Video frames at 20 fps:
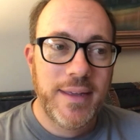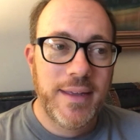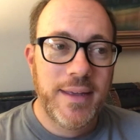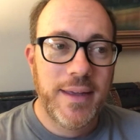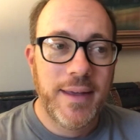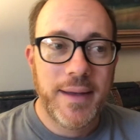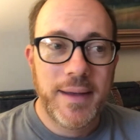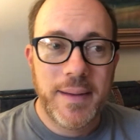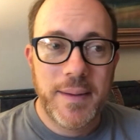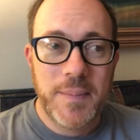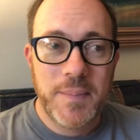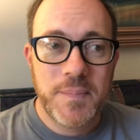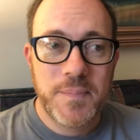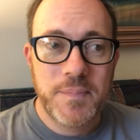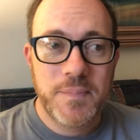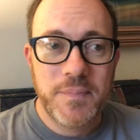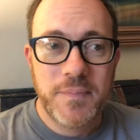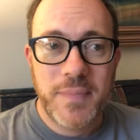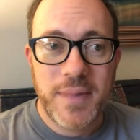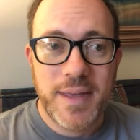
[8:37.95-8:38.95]

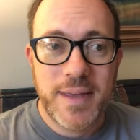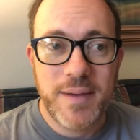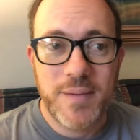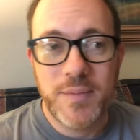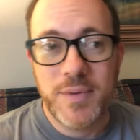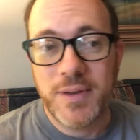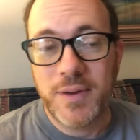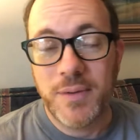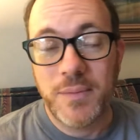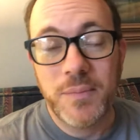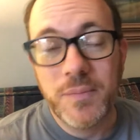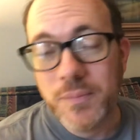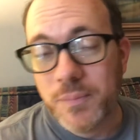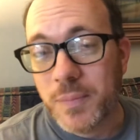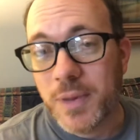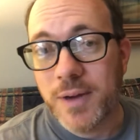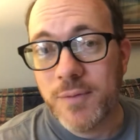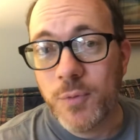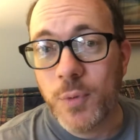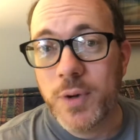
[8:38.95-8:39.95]

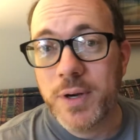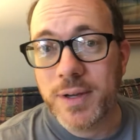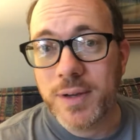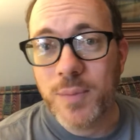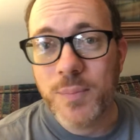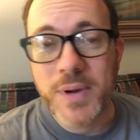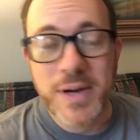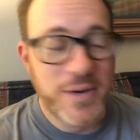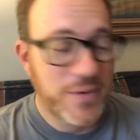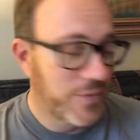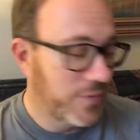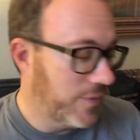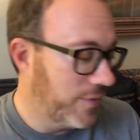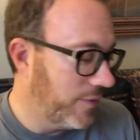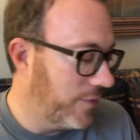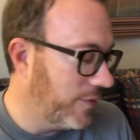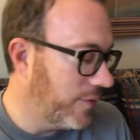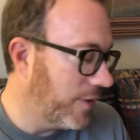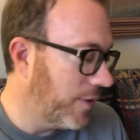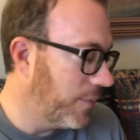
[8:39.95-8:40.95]
by avoiding comparison.
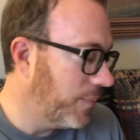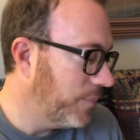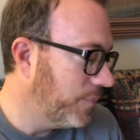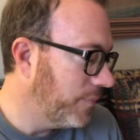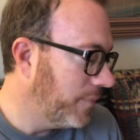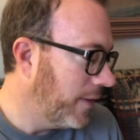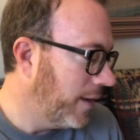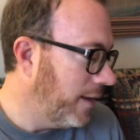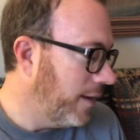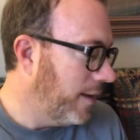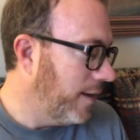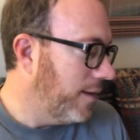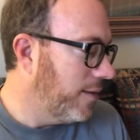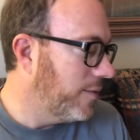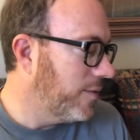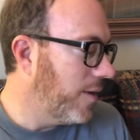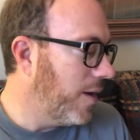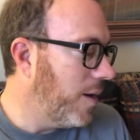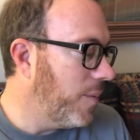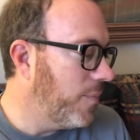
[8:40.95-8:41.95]
So
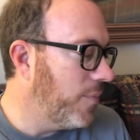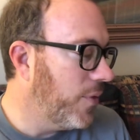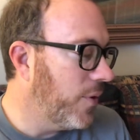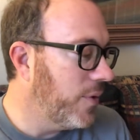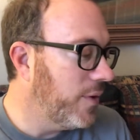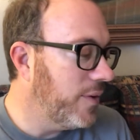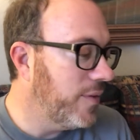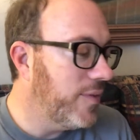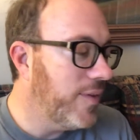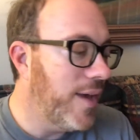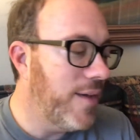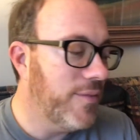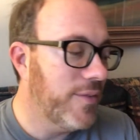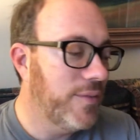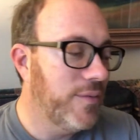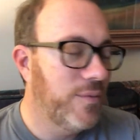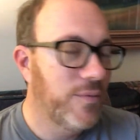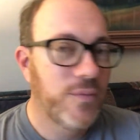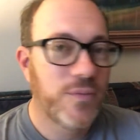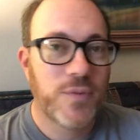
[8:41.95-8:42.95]
Psalm
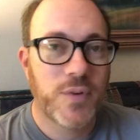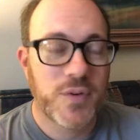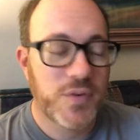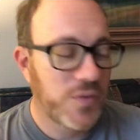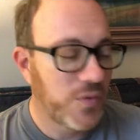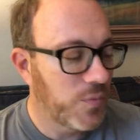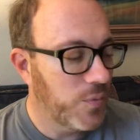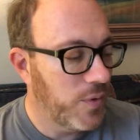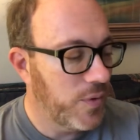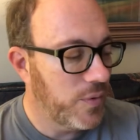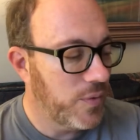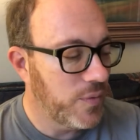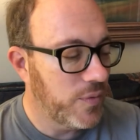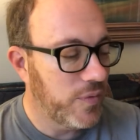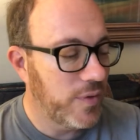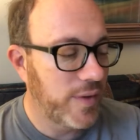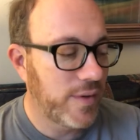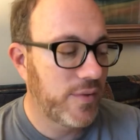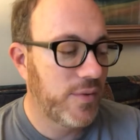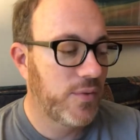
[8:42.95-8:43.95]
37, verses 1 through
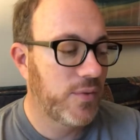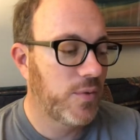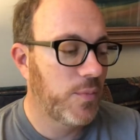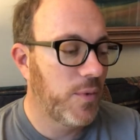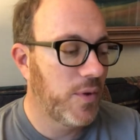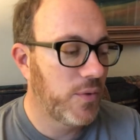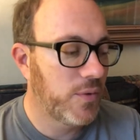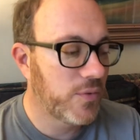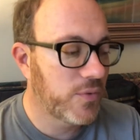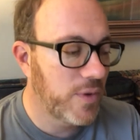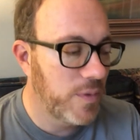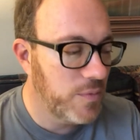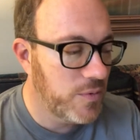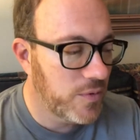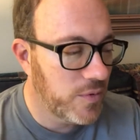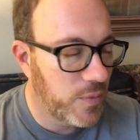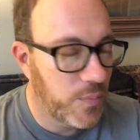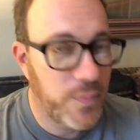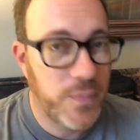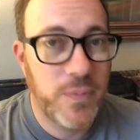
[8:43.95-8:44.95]
6, here's some other scriptures
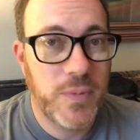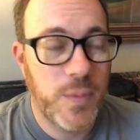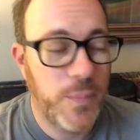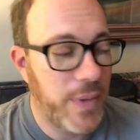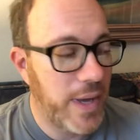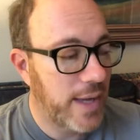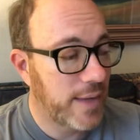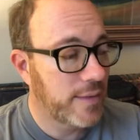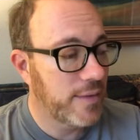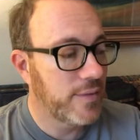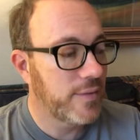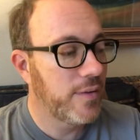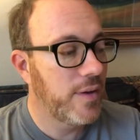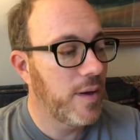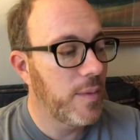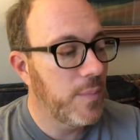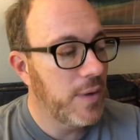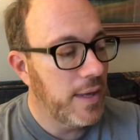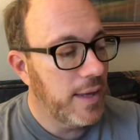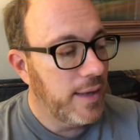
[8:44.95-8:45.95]
that back this
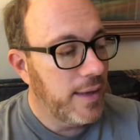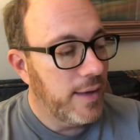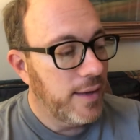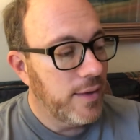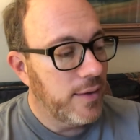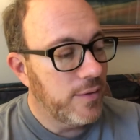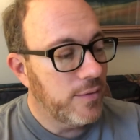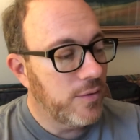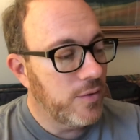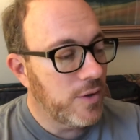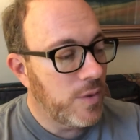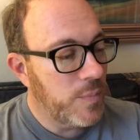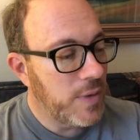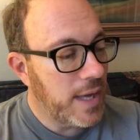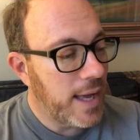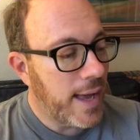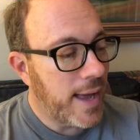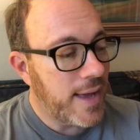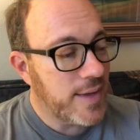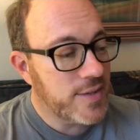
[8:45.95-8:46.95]
up. Do not be
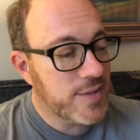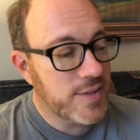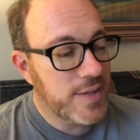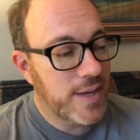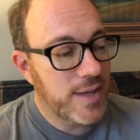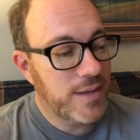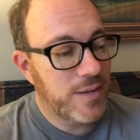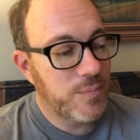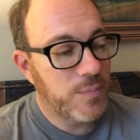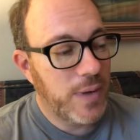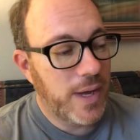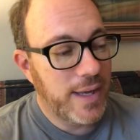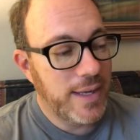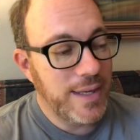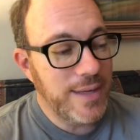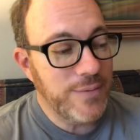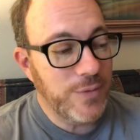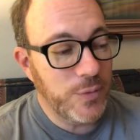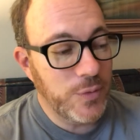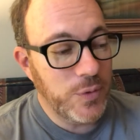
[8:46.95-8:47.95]
agitated by
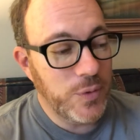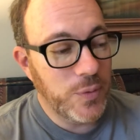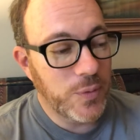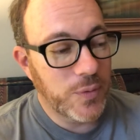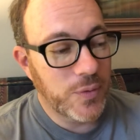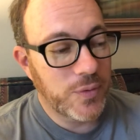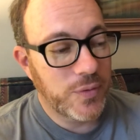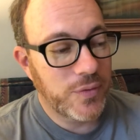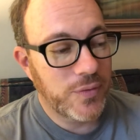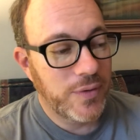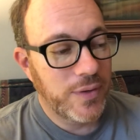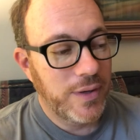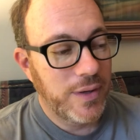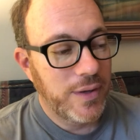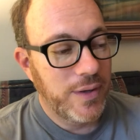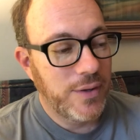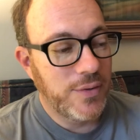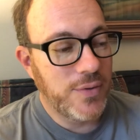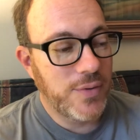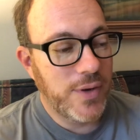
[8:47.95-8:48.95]
evildoers.
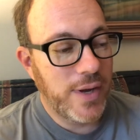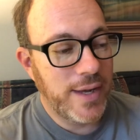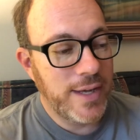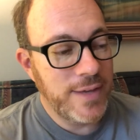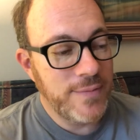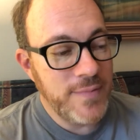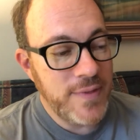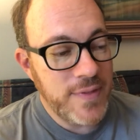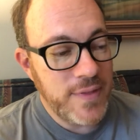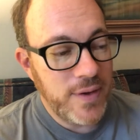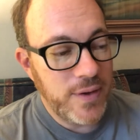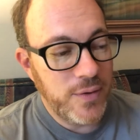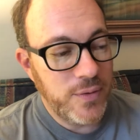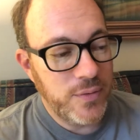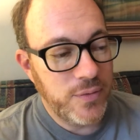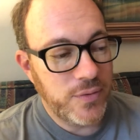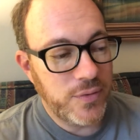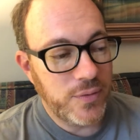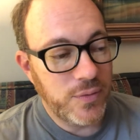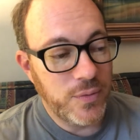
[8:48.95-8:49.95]
Do not envy
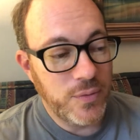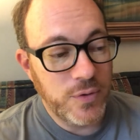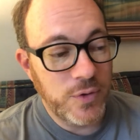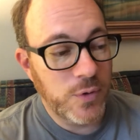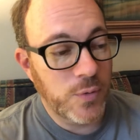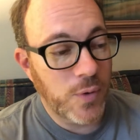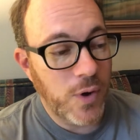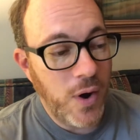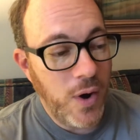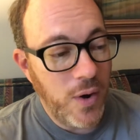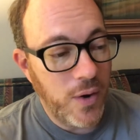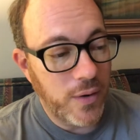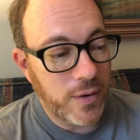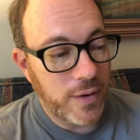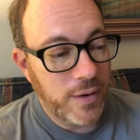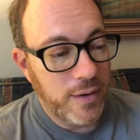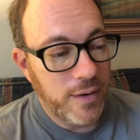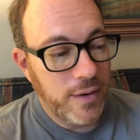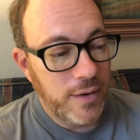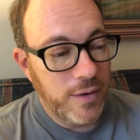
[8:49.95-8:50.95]
those who do wrong,
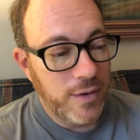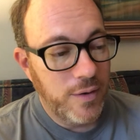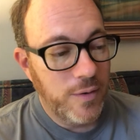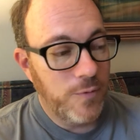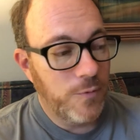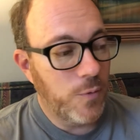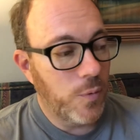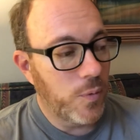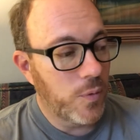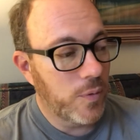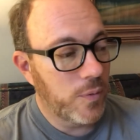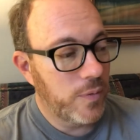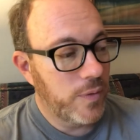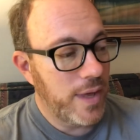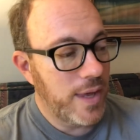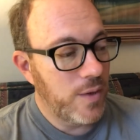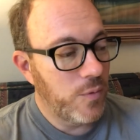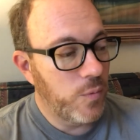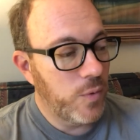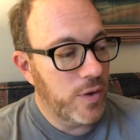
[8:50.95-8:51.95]
for
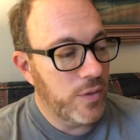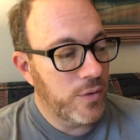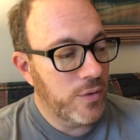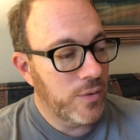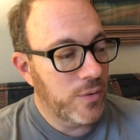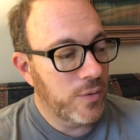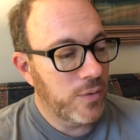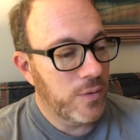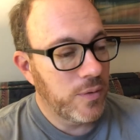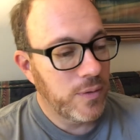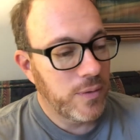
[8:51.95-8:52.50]
they wither